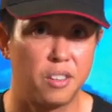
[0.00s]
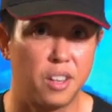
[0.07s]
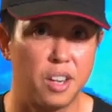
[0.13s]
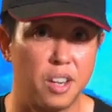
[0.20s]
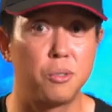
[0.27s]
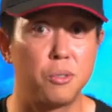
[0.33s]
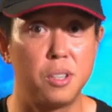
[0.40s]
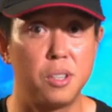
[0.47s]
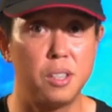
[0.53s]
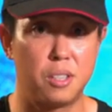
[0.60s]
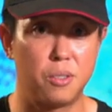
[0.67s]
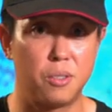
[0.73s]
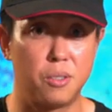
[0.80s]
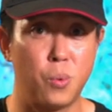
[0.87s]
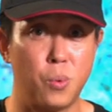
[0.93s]
Okay, so this
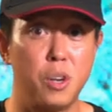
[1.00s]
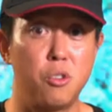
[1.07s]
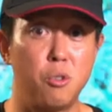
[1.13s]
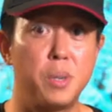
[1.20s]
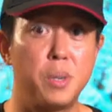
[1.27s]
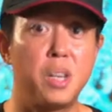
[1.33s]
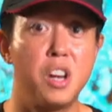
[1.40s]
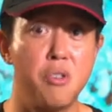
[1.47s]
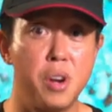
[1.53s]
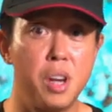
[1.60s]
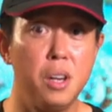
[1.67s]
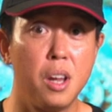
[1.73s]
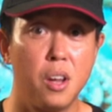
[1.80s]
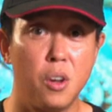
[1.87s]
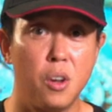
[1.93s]
is what you'll be
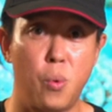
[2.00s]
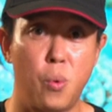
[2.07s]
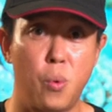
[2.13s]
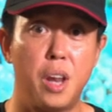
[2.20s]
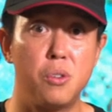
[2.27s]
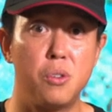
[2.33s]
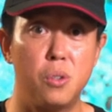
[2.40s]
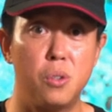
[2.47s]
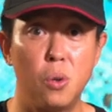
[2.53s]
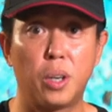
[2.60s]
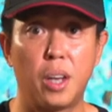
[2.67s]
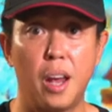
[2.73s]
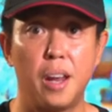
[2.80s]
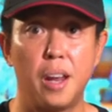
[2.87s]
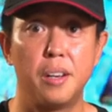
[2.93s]
hearing when you
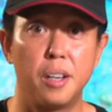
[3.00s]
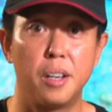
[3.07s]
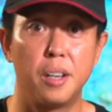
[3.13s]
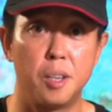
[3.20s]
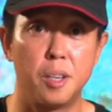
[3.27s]
look at